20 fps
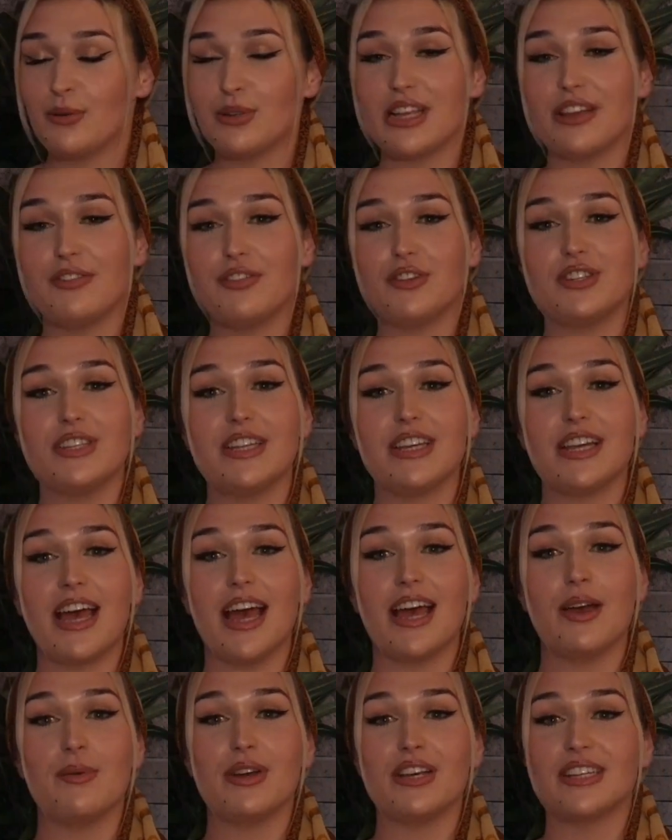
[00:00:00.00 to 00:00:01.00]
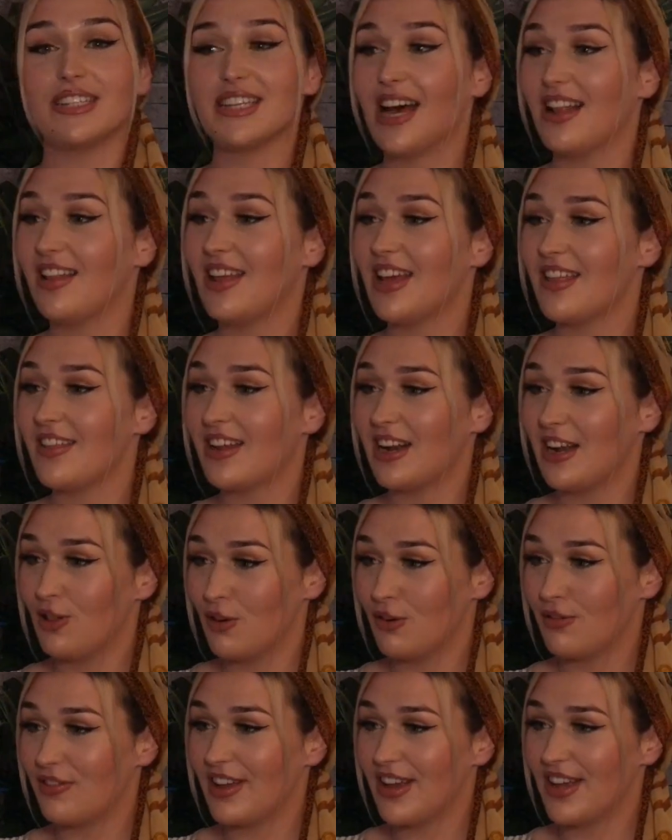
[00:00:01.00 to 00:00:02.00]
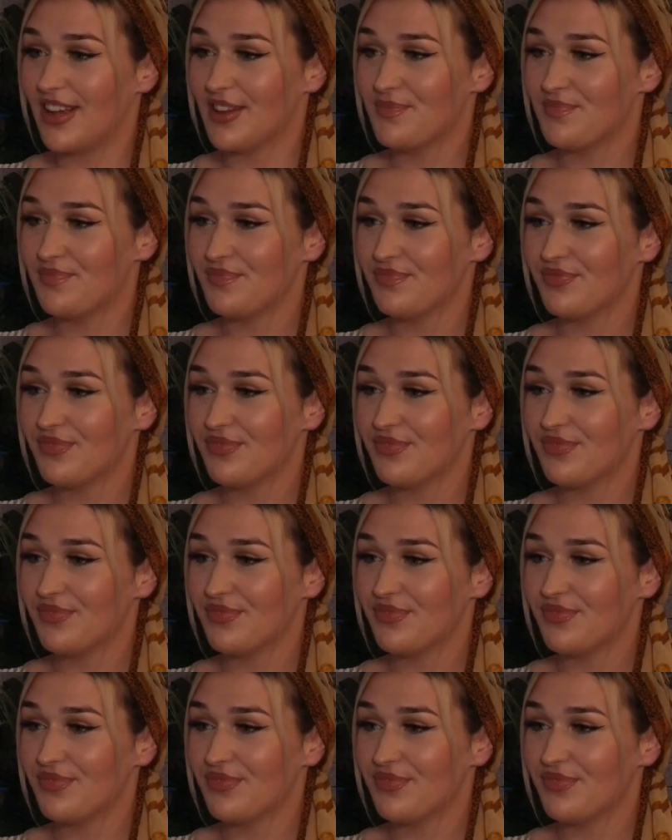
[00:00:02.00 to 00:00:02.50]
it was If You See Kay, will you tell her that I love her?